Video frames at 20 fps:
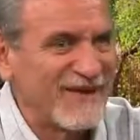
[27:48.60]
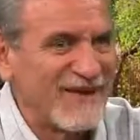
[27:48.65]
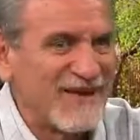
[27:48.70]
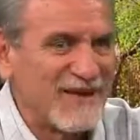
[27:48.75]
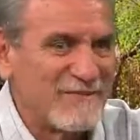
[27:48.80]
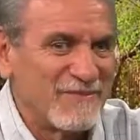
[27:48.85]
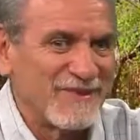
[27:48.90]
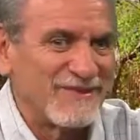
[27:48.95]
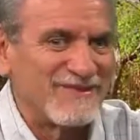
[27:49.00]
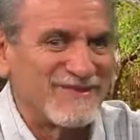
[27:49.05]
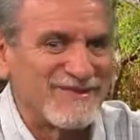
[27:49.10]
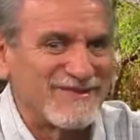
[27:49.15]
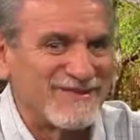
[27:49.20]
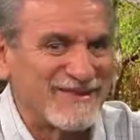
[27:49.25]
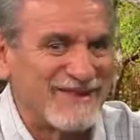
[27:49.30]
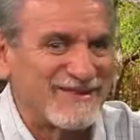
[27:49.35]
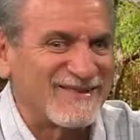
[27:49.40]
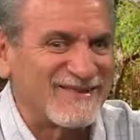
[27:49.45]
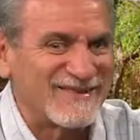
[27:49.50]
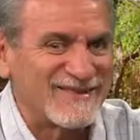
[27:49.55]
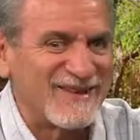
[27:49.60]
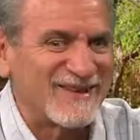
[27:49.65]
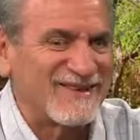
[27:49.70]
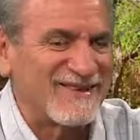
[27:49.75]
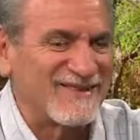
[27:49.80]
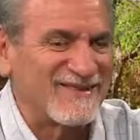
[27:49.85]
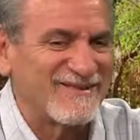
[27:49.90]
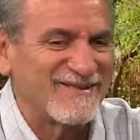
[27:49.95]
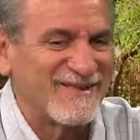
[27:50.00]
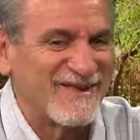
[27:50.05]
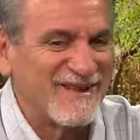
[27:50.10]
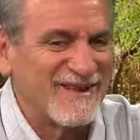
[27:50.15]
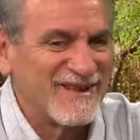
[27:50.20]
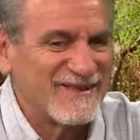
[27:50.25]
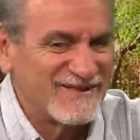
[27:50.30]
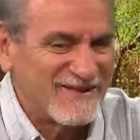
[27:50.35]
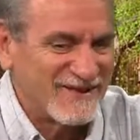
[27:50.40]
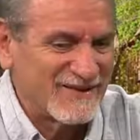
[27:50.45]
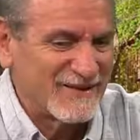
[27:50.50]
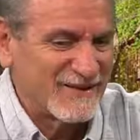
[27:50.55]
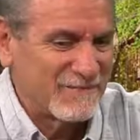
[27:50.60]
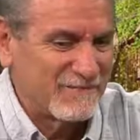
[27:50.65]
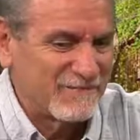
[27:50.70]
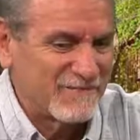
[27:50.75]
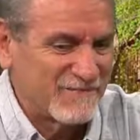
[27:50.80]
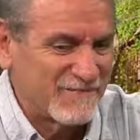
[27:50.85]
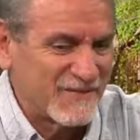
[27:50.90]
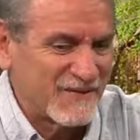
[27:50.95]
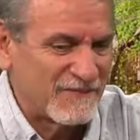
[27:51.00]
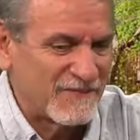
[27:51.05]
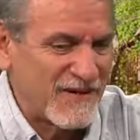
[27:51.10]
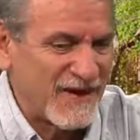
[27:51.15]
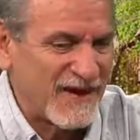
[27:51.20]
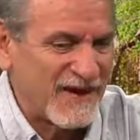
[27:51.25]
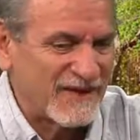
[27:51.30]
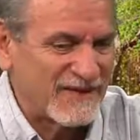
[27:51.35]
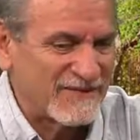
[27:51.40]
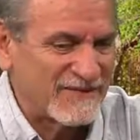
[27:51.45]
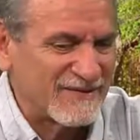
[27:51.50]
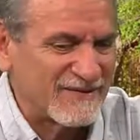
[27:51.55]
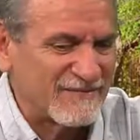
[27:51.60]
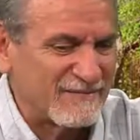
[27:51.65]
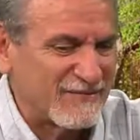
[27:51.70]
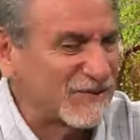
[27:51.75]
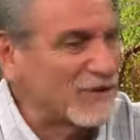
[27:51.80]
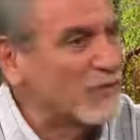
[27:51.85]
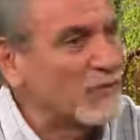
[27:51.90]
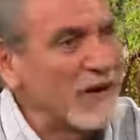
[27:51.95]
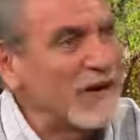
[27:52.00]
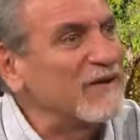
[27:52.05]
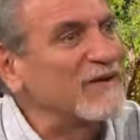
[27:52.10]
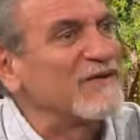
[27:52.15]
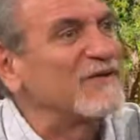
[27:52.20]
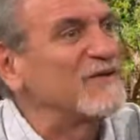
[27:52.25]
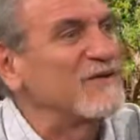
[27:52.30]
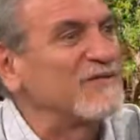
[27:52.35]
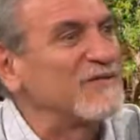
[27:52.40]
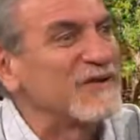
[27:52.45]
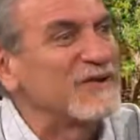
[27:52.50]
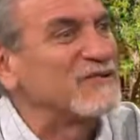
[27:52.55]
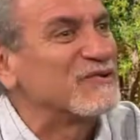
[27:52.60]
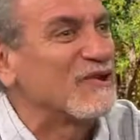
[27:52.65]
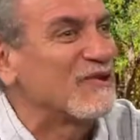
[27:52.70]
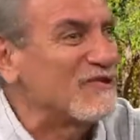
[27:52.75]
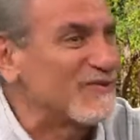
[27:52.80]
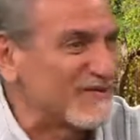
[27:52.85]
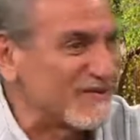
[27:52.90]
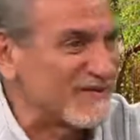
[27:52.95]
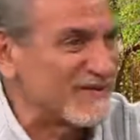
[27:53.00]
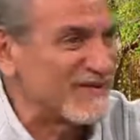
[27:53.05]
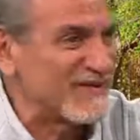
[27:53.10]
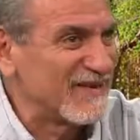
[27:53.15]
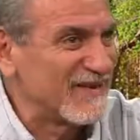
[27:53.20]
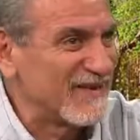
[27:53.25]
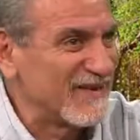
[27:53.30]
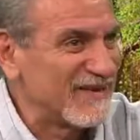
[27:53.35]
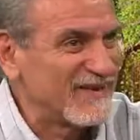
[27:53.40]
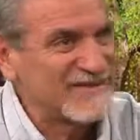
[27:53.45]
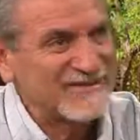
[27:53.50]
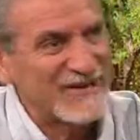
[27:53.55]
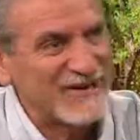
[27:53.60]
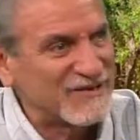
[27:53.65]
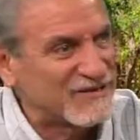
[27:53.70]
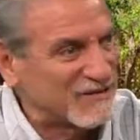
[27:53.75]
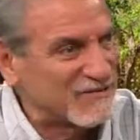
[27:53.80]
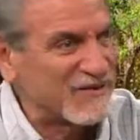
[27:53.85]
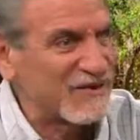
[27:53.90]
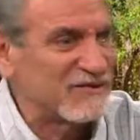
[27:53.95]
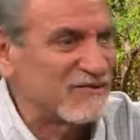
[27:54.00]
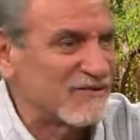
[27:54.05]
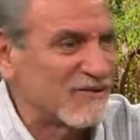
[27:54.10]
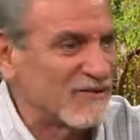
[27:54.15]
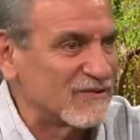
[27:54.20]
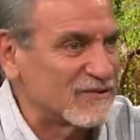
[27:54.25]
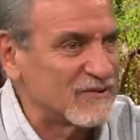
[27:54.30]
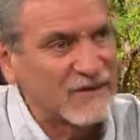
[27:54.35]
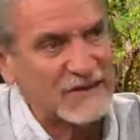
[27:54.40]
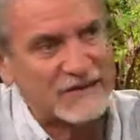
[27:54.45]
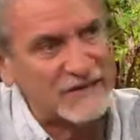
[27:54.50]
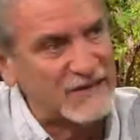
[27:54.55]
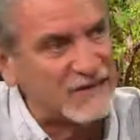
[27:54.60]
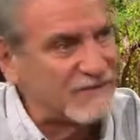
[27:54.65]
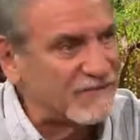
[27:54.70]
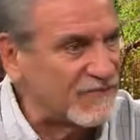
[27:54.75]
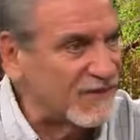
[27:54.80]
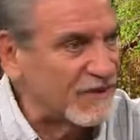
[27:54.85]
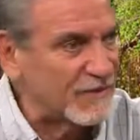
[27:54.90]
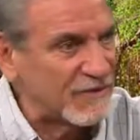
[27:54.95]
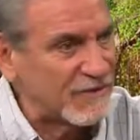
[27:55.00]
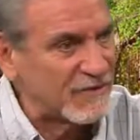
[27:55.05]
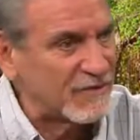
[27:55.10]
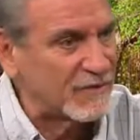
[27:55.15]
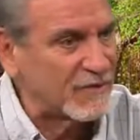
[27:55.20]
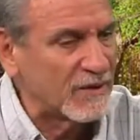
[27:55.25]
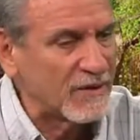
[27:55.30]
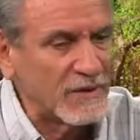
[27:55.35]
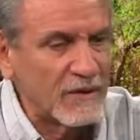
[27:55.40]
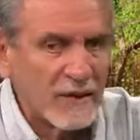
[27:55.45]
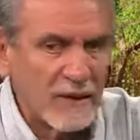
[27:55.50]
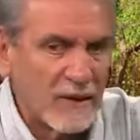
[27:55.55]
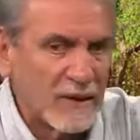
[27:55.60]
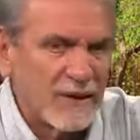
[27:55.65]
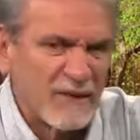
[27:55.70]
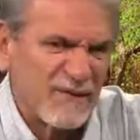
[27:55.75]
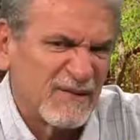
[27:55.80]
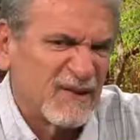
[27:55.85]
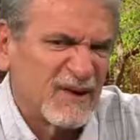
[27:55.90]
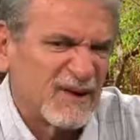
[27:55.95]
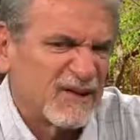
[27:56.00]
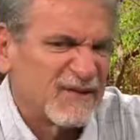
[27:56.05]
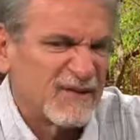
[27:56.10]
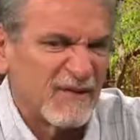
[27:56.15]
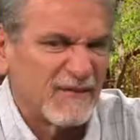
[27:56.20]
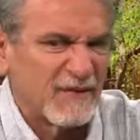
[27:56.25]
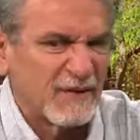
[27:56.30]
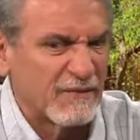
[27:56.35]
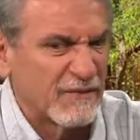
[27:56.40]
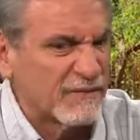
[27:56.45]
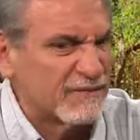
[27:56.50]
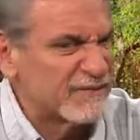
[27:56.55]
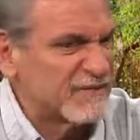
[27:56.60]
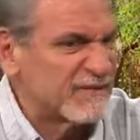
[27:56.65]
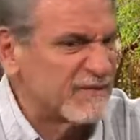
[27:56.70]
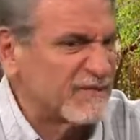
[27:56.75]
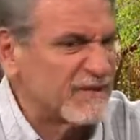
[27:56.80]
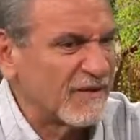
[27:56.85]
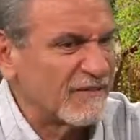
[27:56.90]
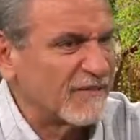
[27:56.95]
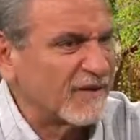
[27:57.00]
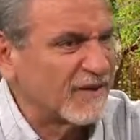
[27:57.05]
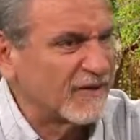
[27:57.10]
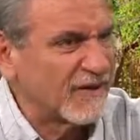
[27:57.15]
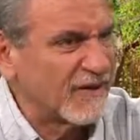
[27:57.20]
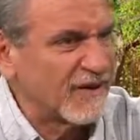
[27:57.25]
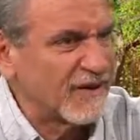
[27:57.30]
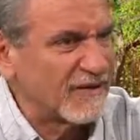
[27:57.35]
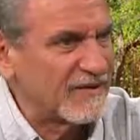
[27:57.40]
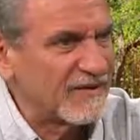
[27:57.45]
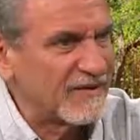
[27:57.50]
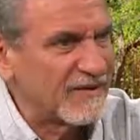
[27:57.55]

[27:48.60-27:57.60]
fun. But it turns out like you're telling them the facts, but they're waiting for the jokes because I integrate jokes like clean family humor. Do a lot of civic groups and stuff like that.